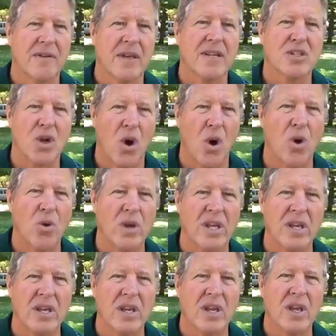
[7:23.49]
It's
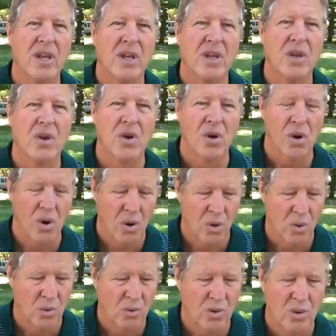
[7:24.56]
owning your
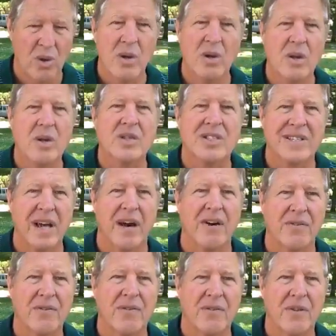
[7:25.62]
own
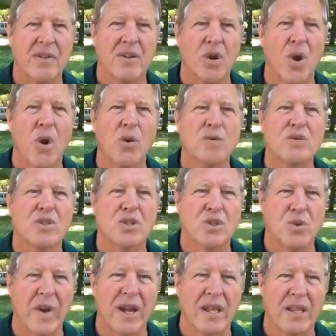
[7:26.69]
self, your own
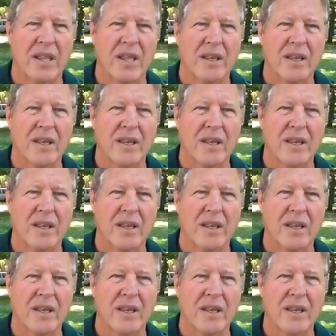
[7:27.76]
strength.